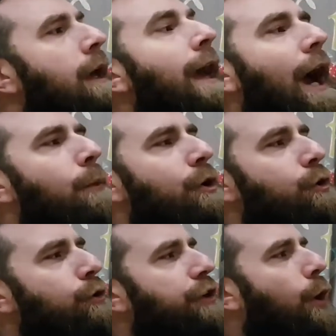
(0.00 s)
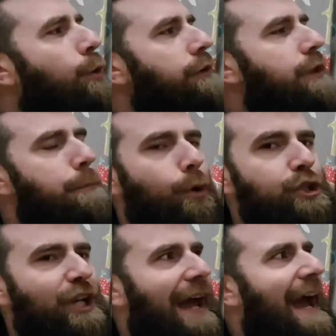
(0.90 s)
Elmer caught hold of the
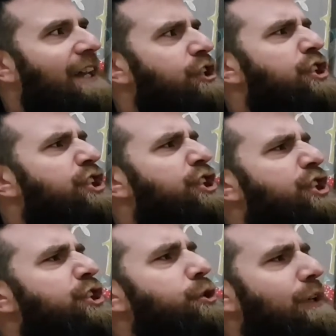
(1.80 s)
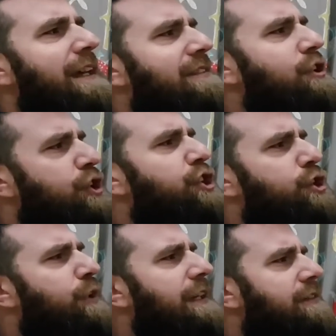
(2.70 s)
bush and shook it
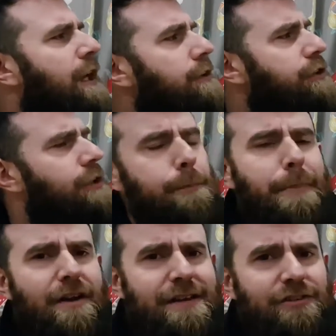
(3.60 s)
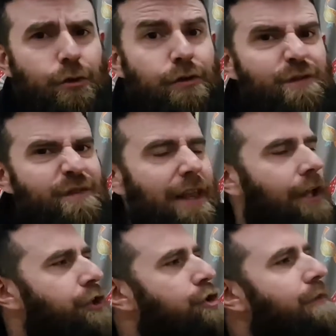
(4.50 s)
so that the berries all fell
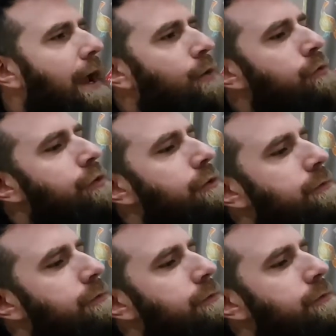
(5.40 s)
on the ground.